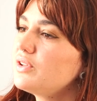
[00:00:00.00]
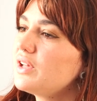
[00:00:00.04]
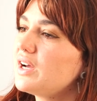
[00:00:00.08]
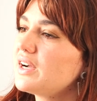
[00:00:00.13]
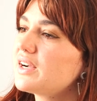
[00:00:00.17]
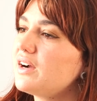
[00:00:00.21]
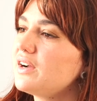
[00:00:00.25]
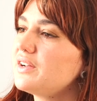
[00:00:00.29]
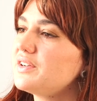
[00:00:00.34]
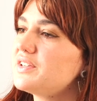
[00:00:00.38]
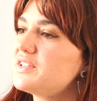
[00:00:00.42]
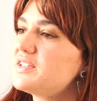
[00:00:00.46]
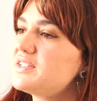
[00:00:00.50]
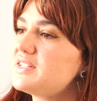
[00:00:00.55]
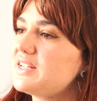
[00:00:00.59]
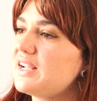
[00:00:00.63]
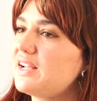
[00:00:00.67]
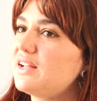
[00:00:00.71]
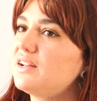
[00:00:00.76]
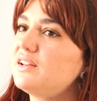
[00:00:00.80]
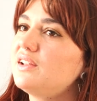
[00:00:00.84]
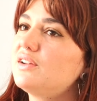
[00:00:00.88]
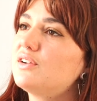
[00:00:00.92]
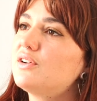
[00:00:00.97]
Like, I
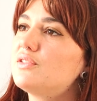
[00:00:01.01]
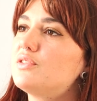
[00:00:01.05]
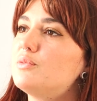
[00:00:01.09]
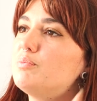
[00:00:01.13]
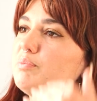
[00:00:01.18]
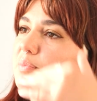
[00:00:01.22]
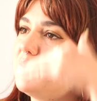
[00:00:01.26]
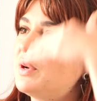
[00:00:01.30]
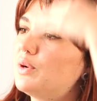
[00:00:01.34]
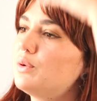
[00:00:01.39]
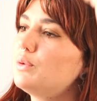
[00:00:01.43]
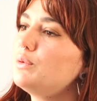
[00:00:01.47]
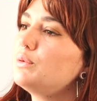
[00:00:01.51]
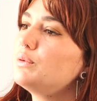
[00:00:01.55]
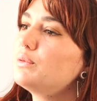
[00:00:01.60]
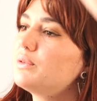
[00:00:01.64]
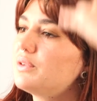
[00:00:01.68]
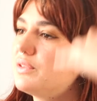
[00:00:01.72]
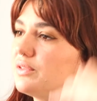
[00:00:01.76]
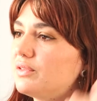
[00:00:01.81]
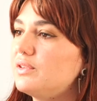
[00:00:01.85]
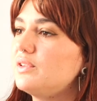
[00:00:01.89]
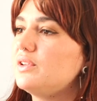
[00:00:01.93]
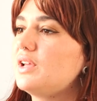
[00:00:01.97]
understand, you know, the build
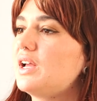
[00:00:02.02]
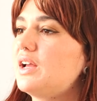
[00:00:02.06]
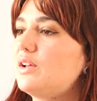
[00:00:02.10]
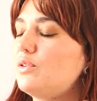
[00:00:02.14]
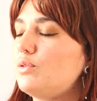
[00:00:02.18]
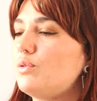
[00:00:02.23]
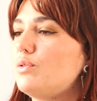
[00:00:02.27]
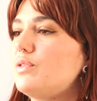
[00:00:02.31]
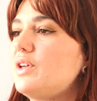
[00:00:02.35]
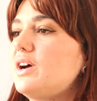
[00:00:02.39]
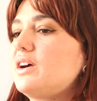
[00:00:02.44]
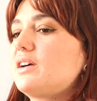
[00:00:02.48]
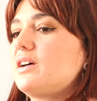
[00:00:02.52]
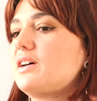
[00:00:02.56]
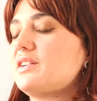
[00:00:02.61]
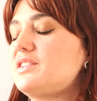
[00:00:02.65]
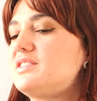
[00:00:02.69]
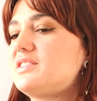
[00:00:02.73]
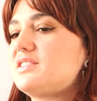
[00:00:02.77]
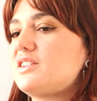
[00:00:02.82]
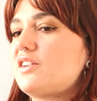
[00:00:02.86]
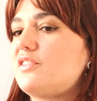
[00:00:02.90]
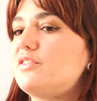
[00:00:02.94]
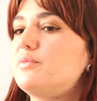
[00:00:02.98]
and all that kind of
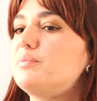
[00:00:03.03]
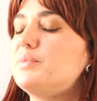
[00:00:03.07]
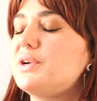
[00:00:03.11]
stuff.